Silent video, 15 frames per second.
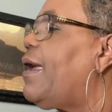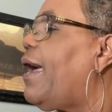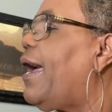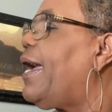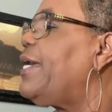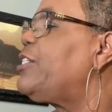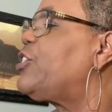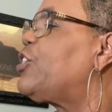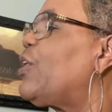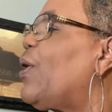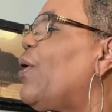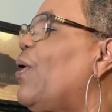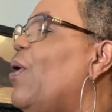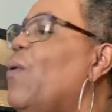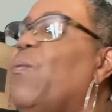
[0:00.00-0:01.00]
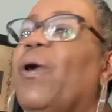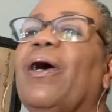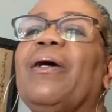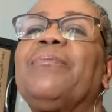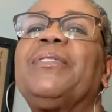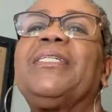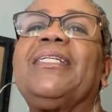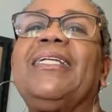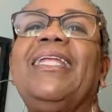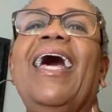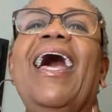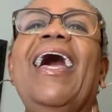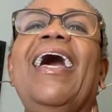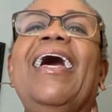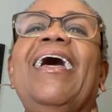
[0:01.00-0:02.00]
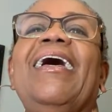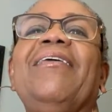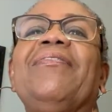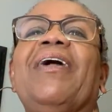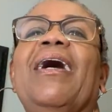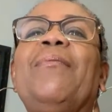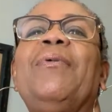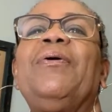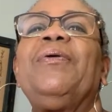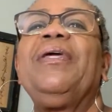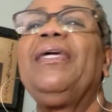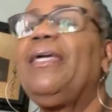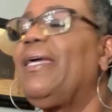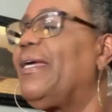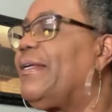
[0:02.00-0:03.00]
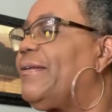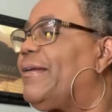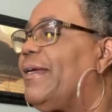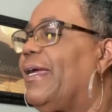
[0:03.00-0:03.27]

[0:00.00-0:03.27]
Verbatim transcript: Hey, Cheryl, welcome to the live. Come on in.